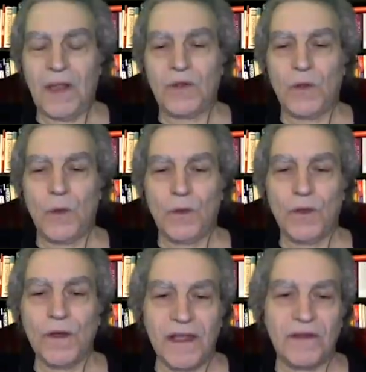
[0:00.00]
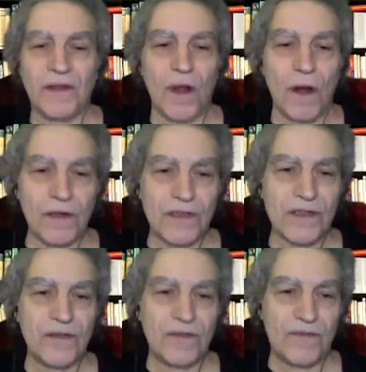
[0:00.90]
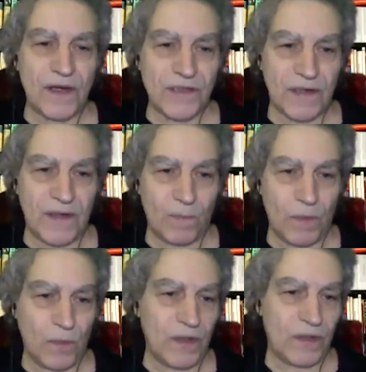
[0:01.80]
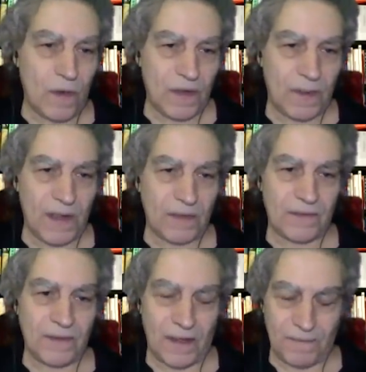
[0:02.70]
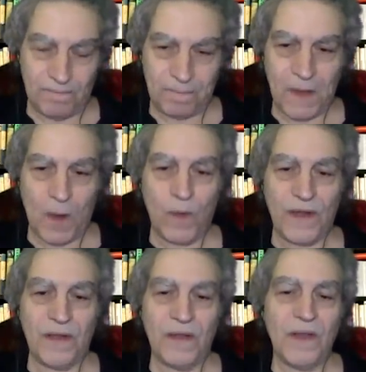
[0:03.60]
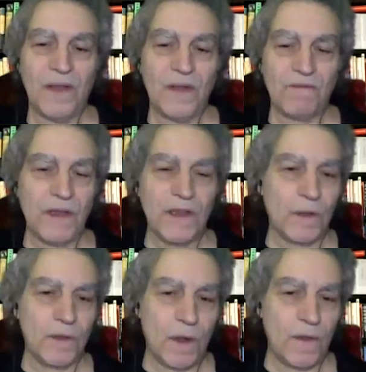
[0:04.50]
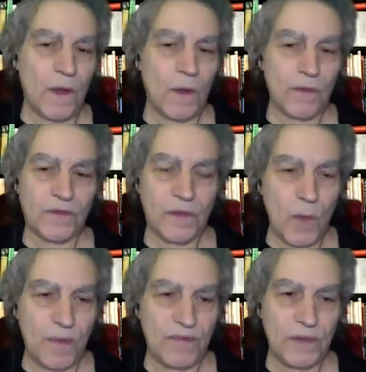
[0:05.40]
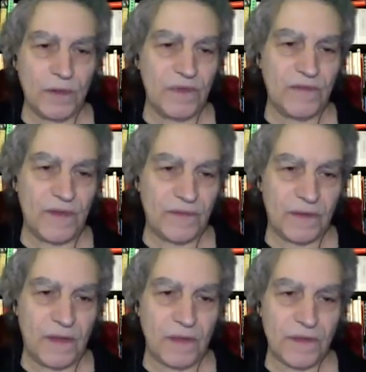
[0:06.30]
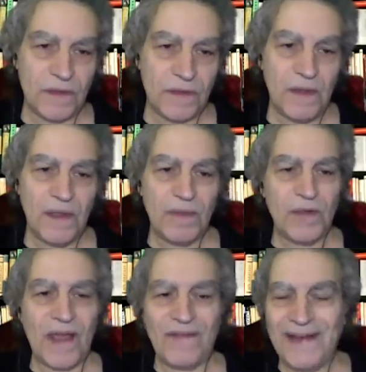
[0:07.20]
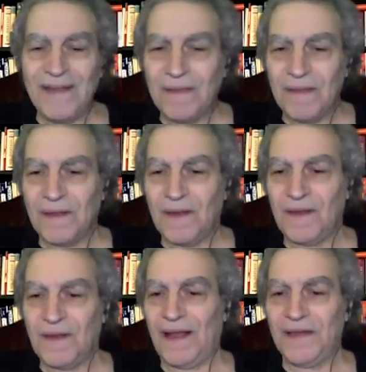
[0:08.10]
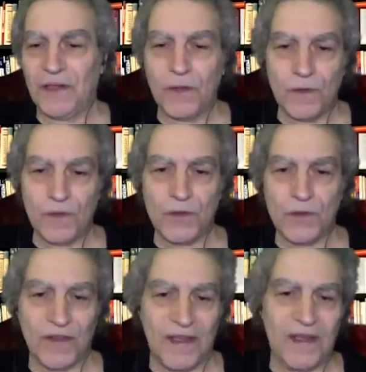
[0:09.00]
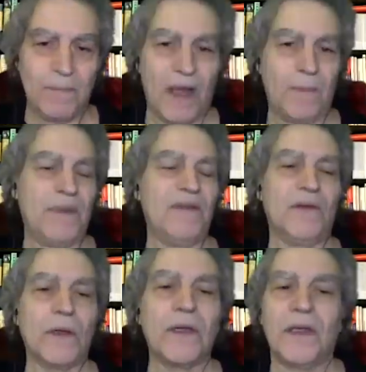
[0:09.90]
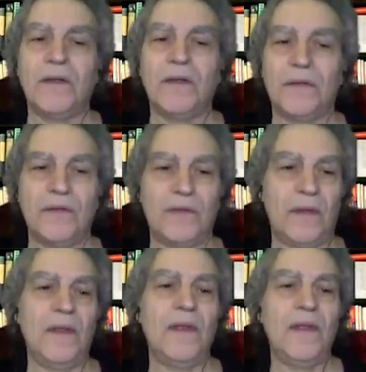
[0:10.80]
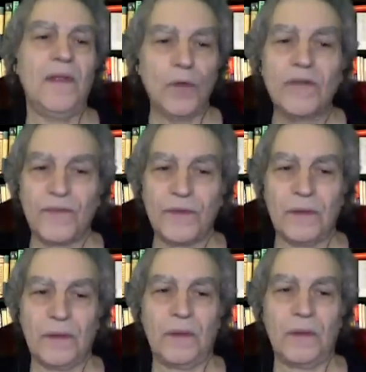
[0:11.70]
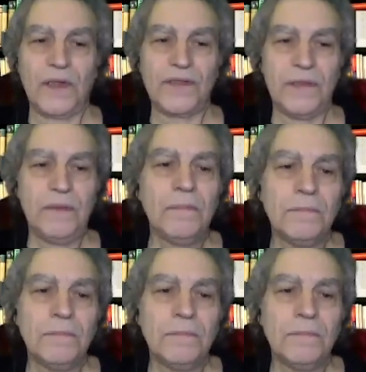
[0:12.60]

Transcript: to look into the origins of Russiagate, what we're talking about tonight? Now, we really don't know the whole scope of Durham's investigation, but do you have any idea or do you think he might be even looking into this Guccifer question?